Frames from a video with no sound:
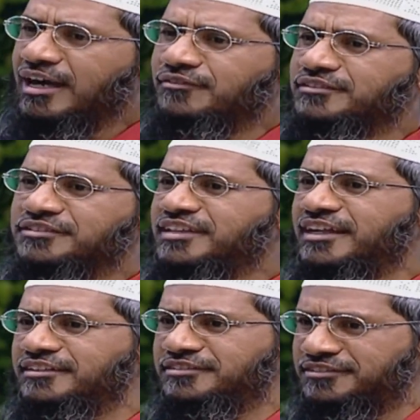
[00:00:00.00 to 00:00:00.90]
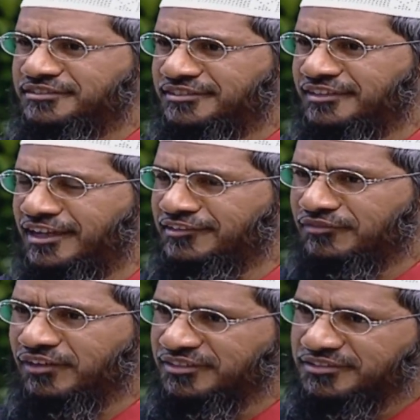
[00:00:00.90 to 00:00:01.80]
after science has
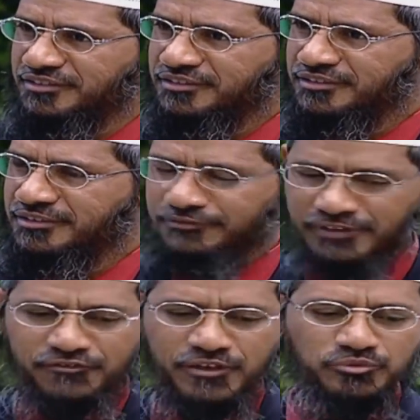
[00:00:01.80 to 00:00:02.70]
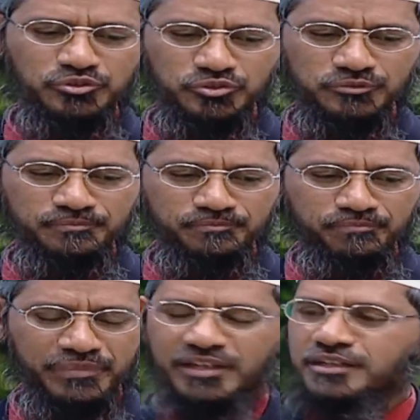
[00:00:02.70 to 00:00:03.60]
advanced, we have come to know
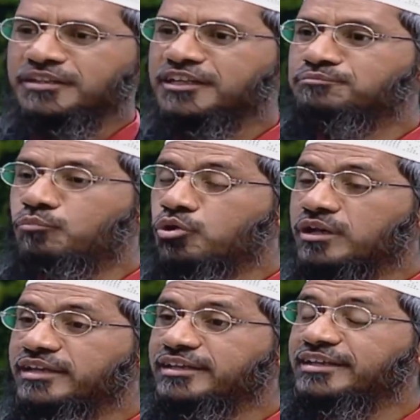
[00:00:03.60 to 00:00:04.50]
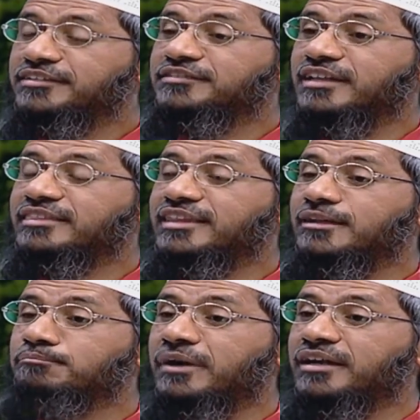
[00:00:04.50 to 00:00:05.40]
that smoking is
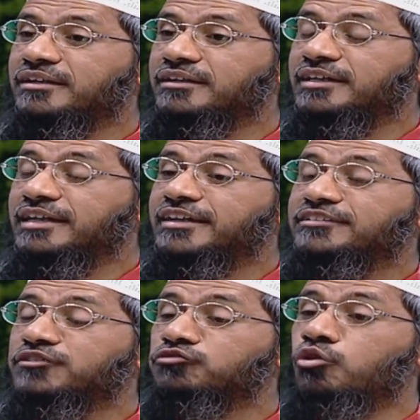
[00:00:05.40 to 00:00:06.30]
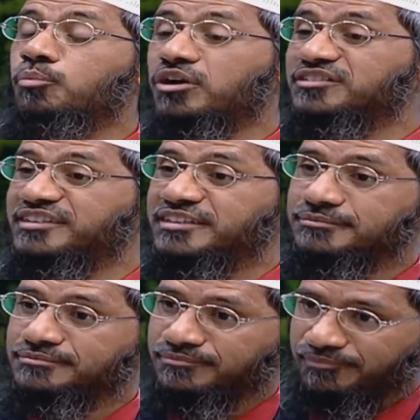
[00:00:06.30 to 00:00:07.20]
nothing but it's a slow poisoning.
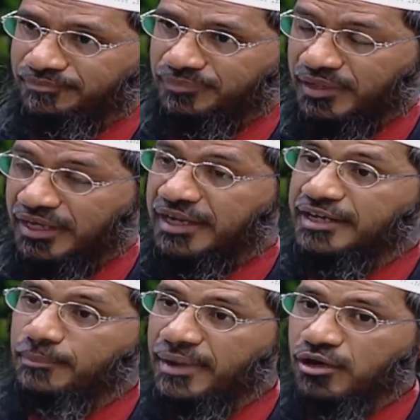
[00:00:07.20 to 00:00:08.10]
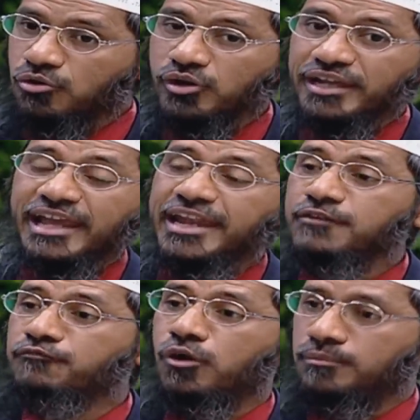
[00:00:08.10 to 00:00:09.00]
Tobacco in
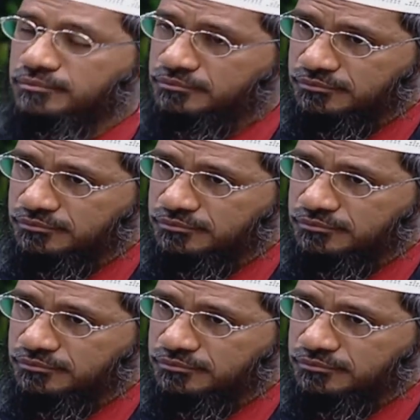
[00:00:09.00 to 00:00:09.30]
any form,